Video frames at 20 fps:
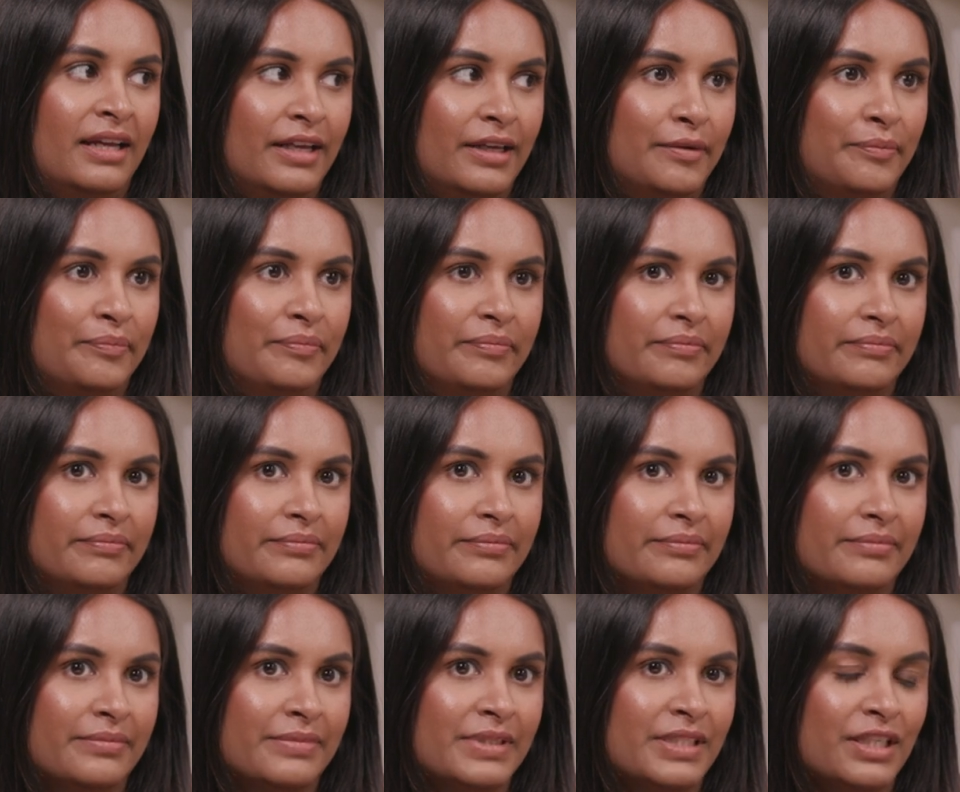
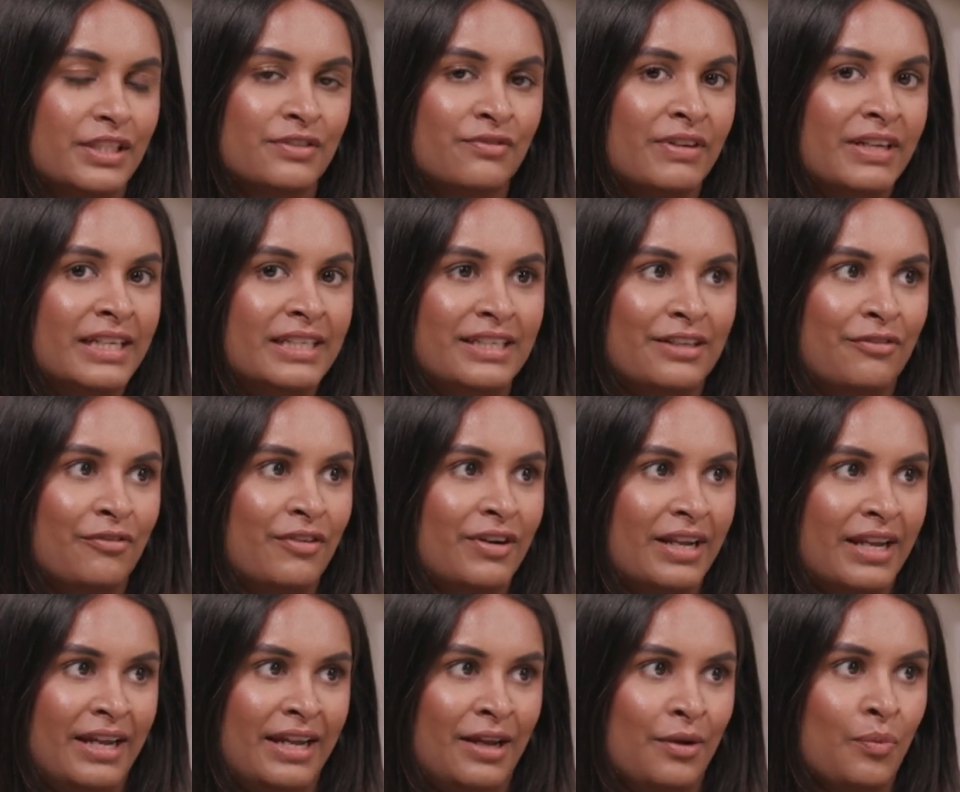So it's really
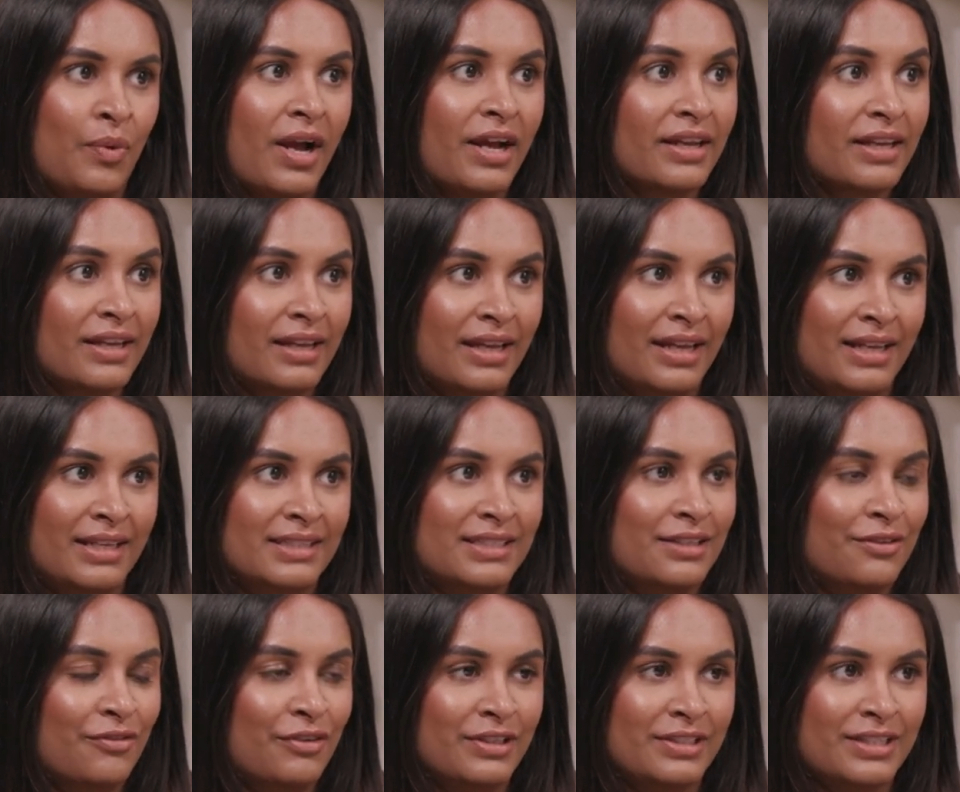different here. Working here is
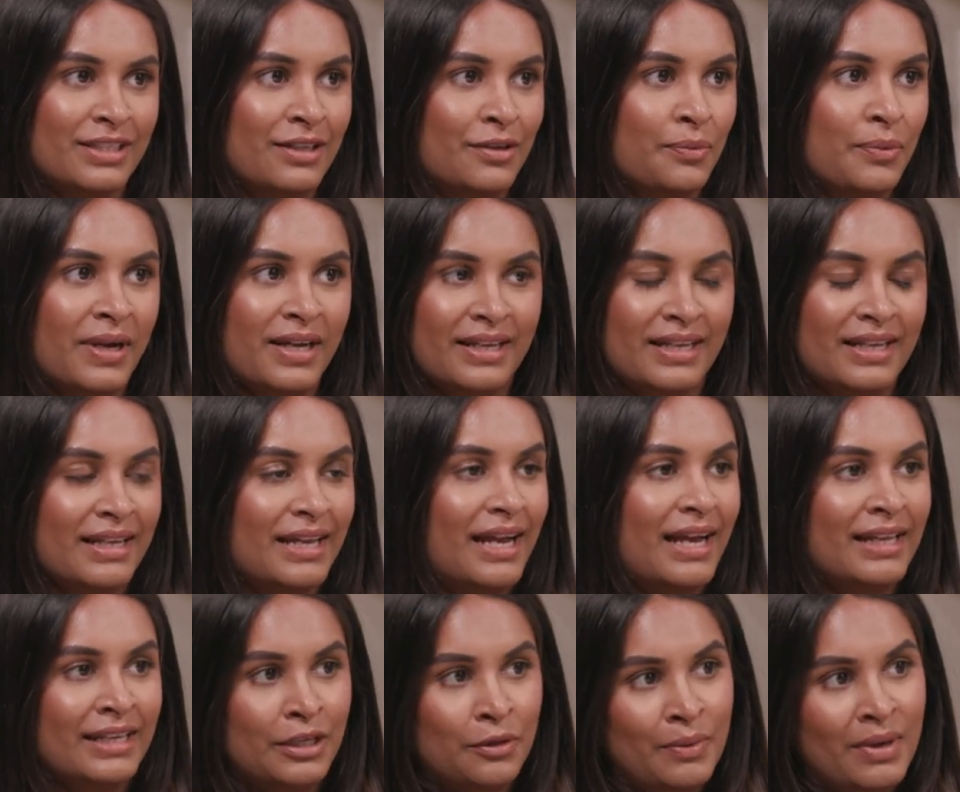different to working
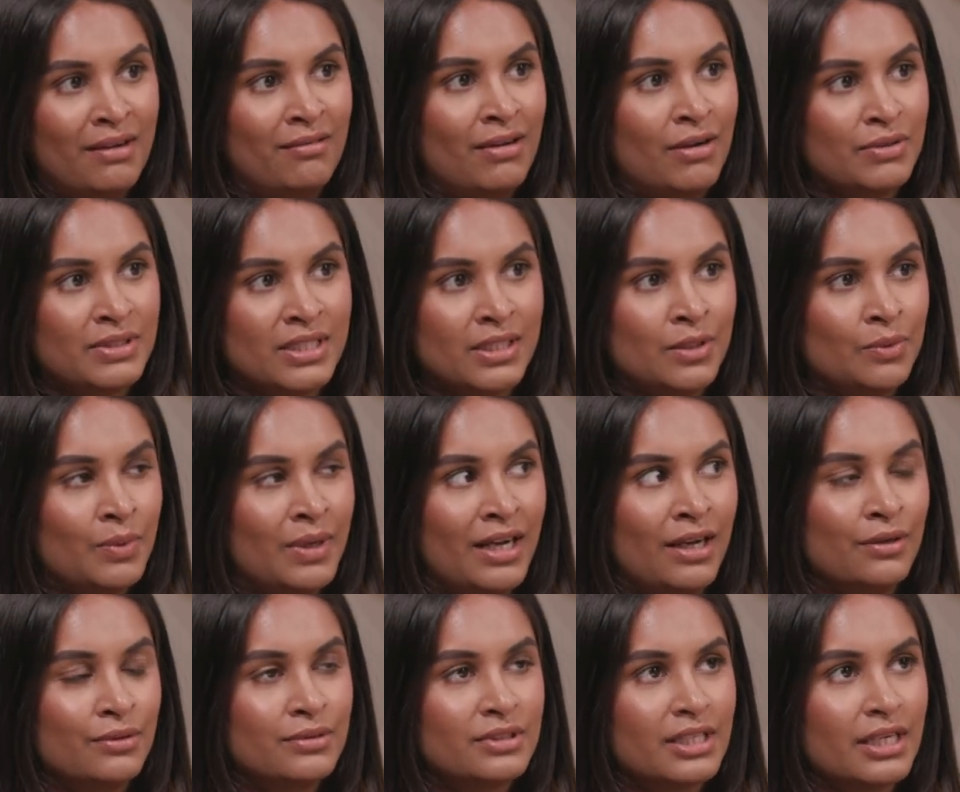anywhere else in the
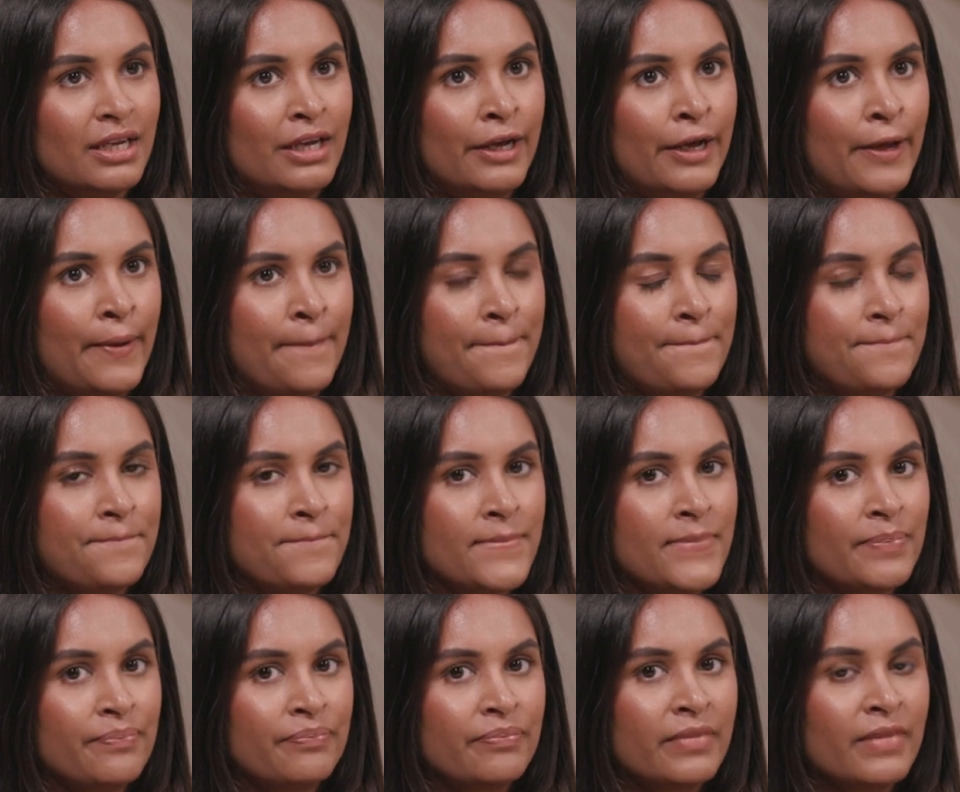world. I
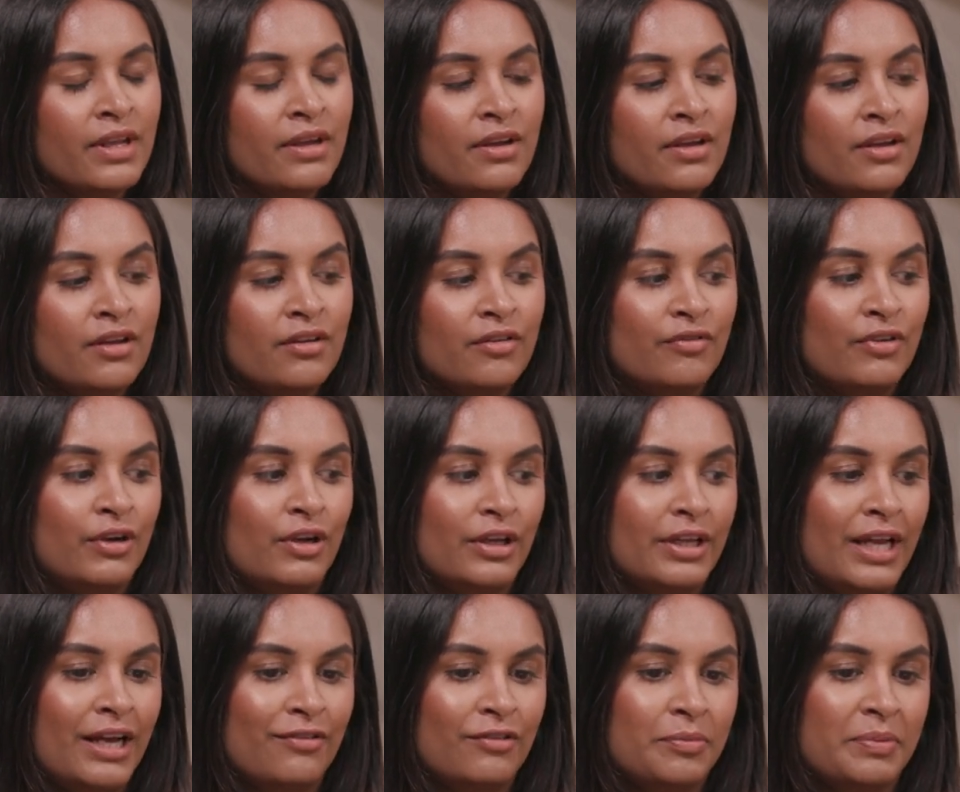feel like
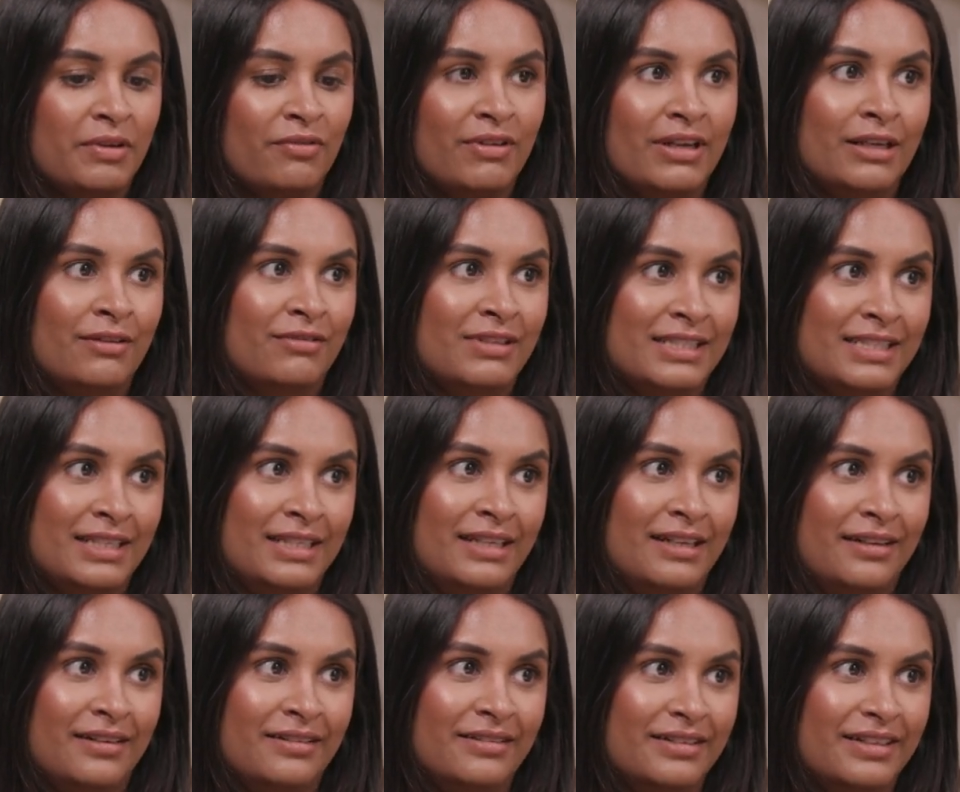you have to be really
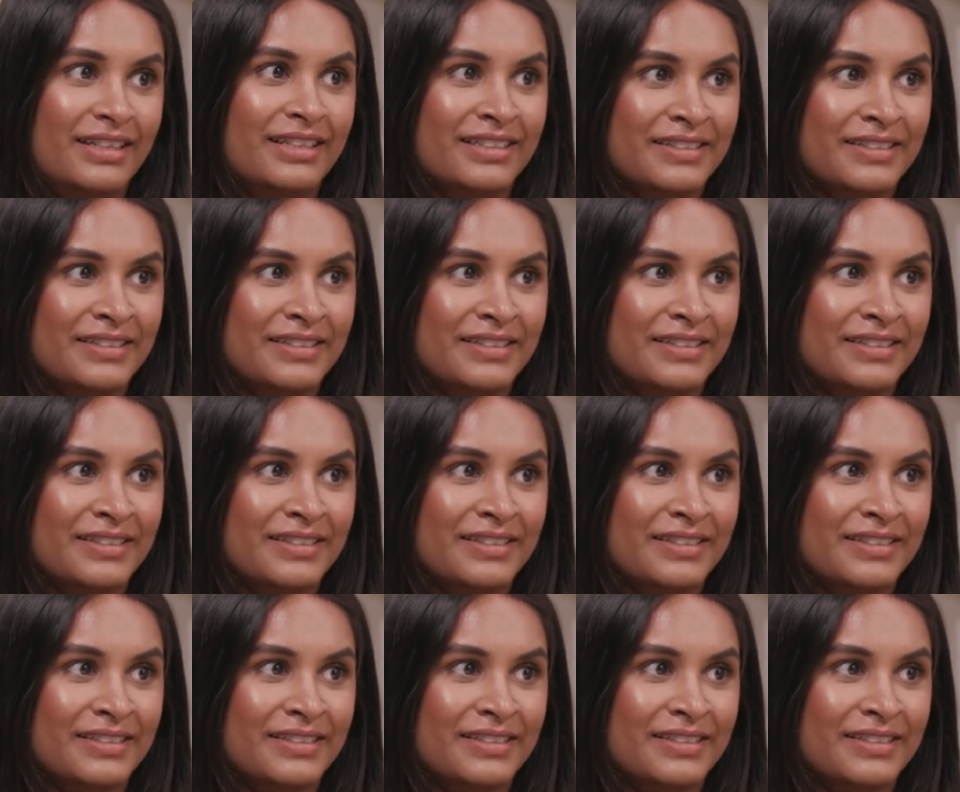resilient,